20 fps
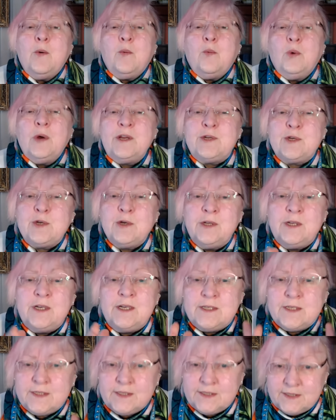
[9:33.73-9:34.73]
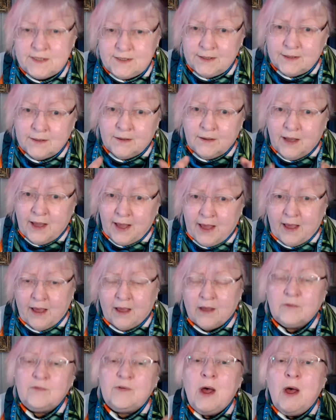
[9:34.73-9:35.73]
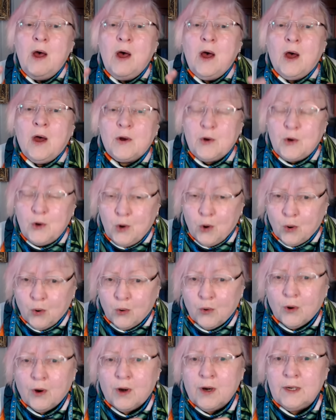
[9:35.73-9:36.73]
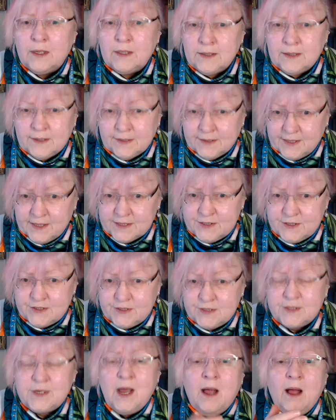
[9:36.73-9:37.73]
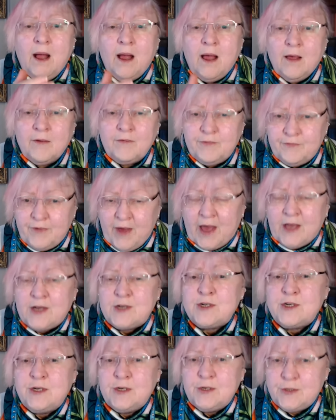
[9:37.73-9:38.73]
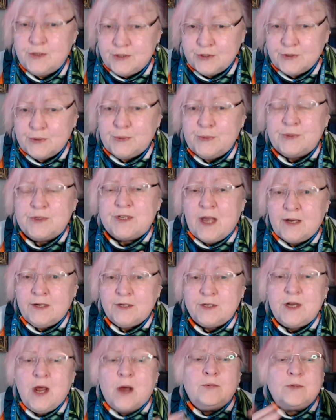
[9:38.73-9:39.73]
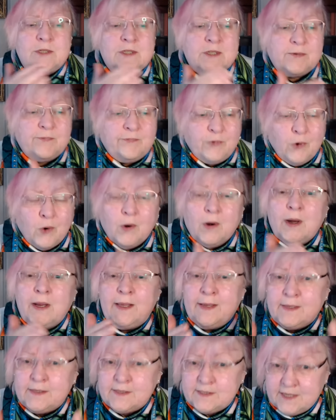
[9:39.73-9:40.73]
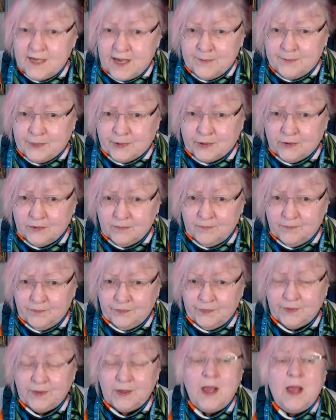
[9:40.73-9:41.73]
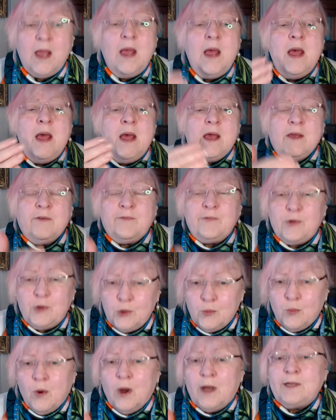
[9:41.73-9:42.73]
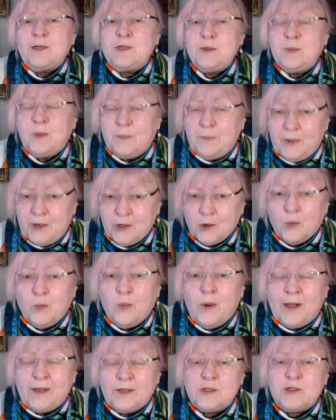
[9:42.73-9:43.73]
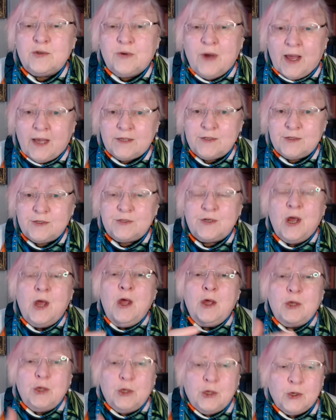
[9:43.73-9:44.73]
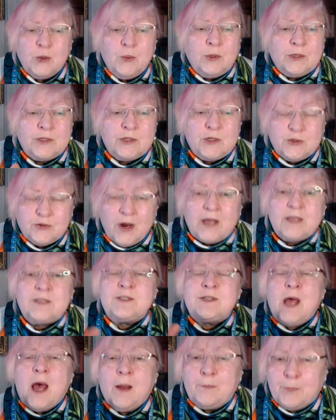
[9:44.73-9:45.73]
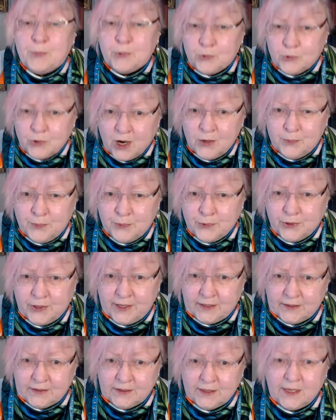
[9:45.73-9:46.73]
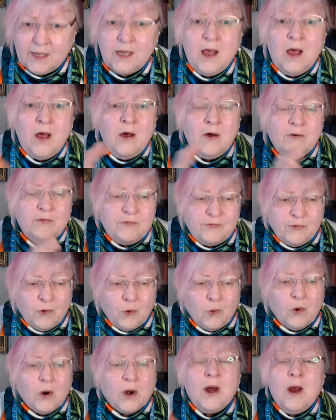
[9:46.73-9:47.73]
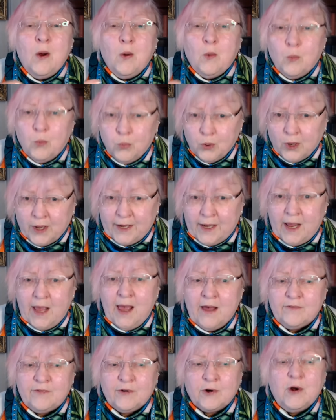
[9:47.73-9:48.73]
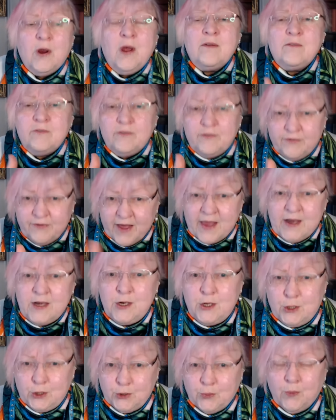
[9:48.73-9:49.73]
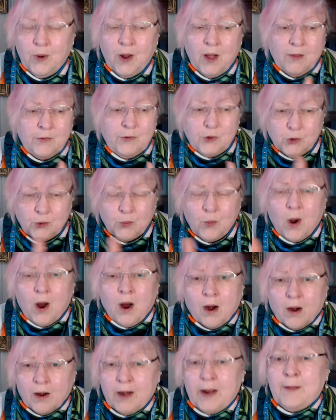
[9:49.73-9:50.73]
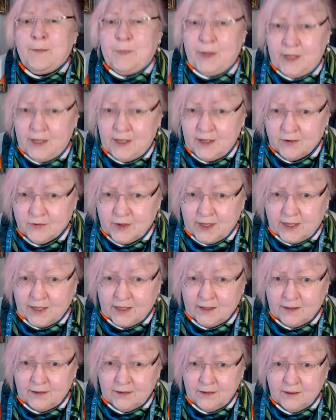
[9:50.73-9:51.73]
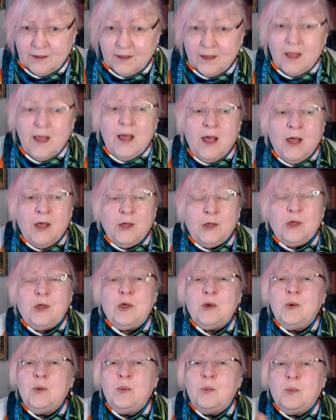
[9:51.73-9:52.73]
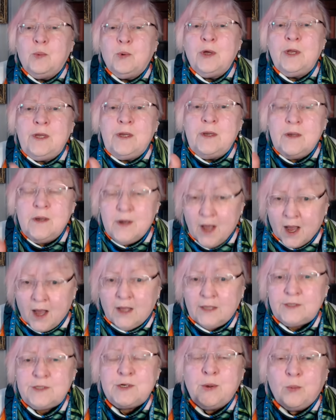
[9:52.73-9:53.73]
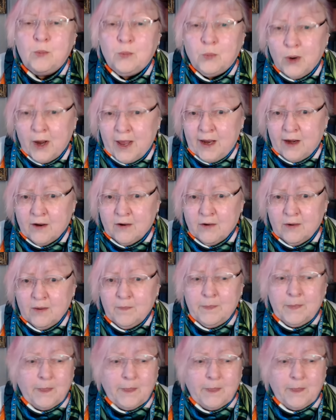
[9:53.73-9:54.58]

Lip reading: We should still have a core list of fashion do's and don'ts. For example, if you want to appear well-dressed, you will dress appropriately for whatever venue you are appearing in. You would not wear